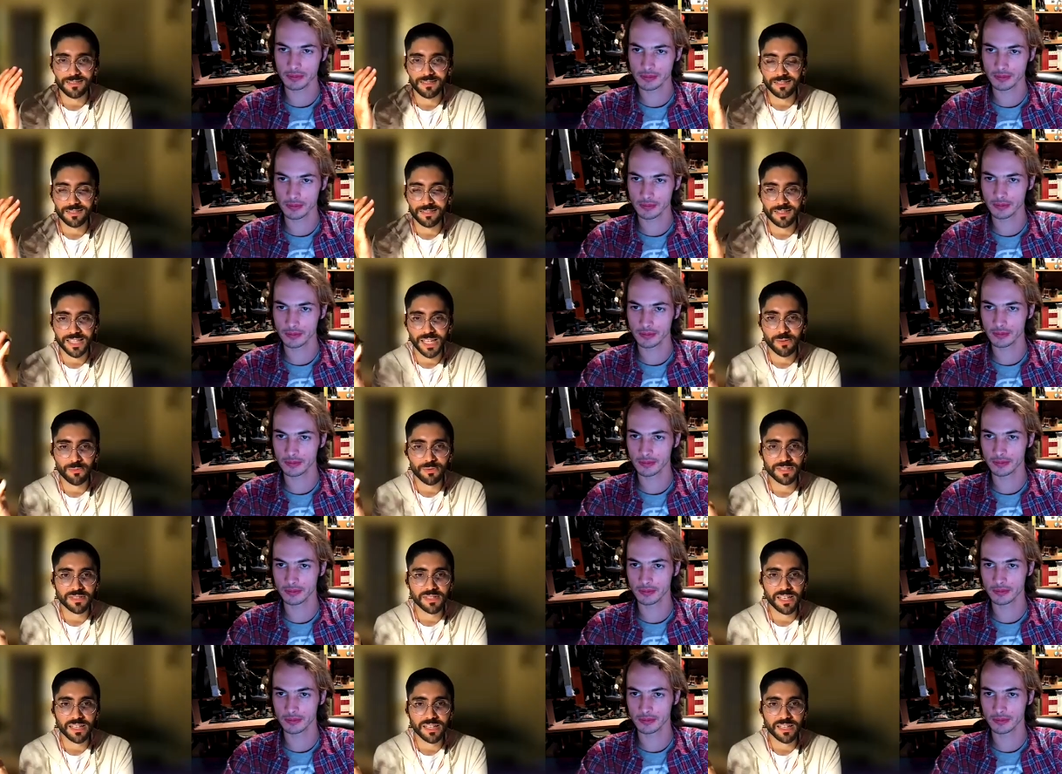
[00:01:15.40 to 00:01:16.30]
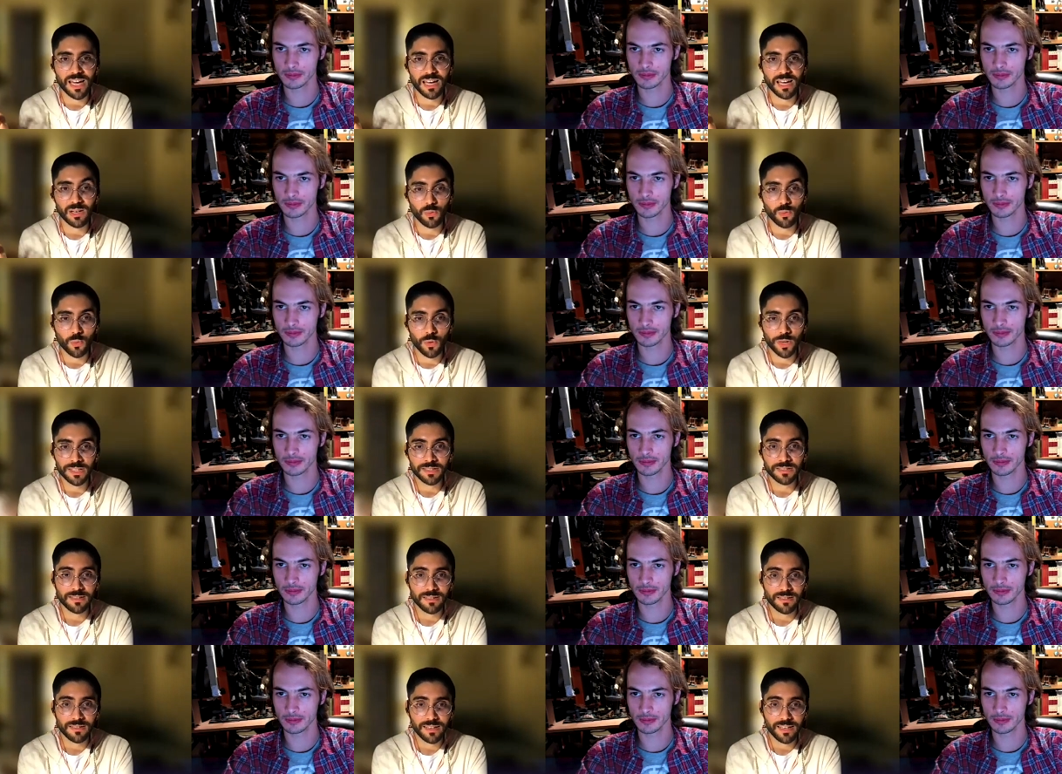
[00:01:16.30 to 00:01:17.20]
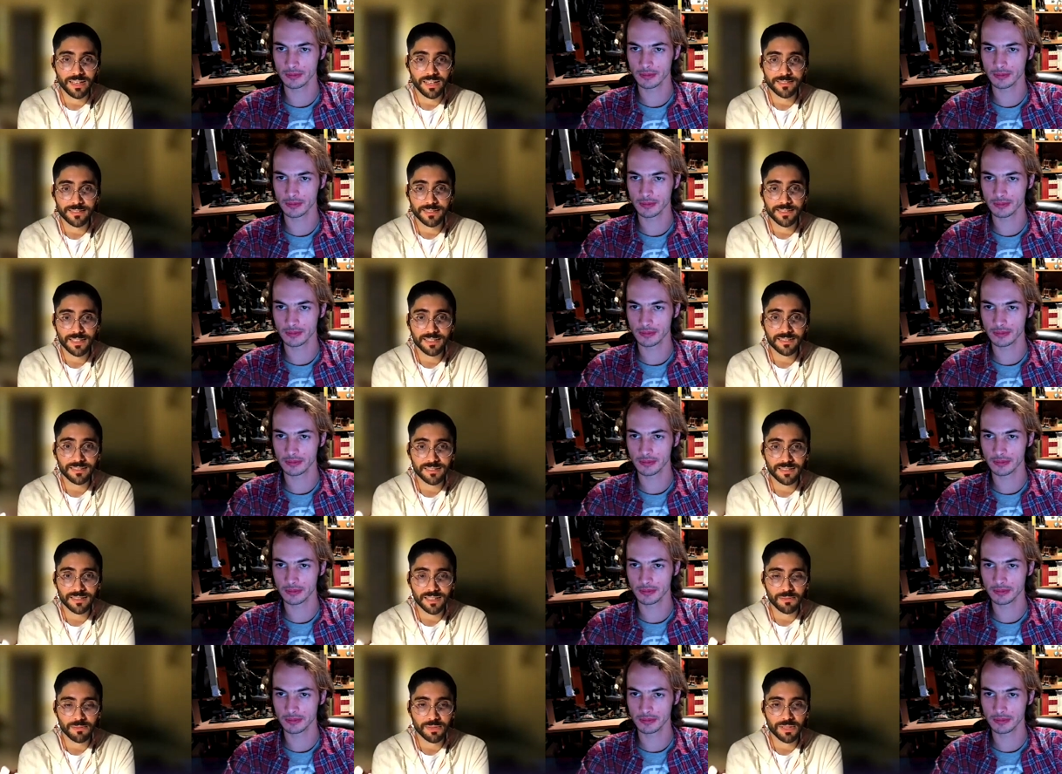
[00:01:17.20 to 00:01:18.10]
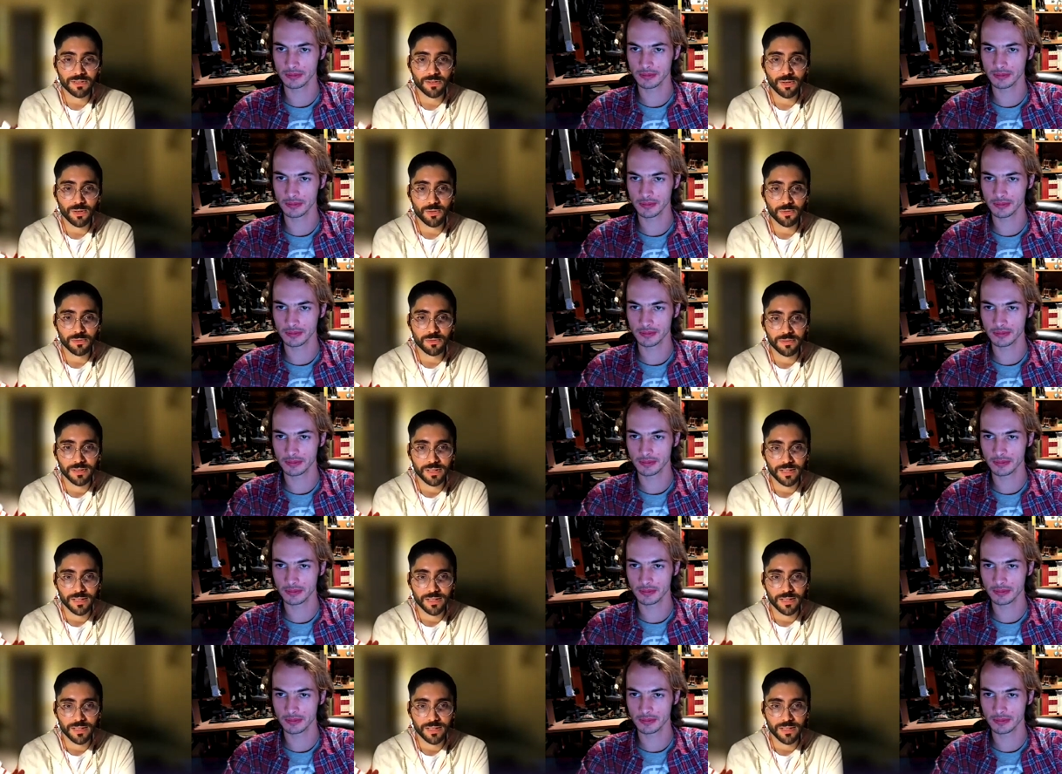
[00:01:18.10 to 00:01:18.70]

Speaker 1: can we say that wind exists even though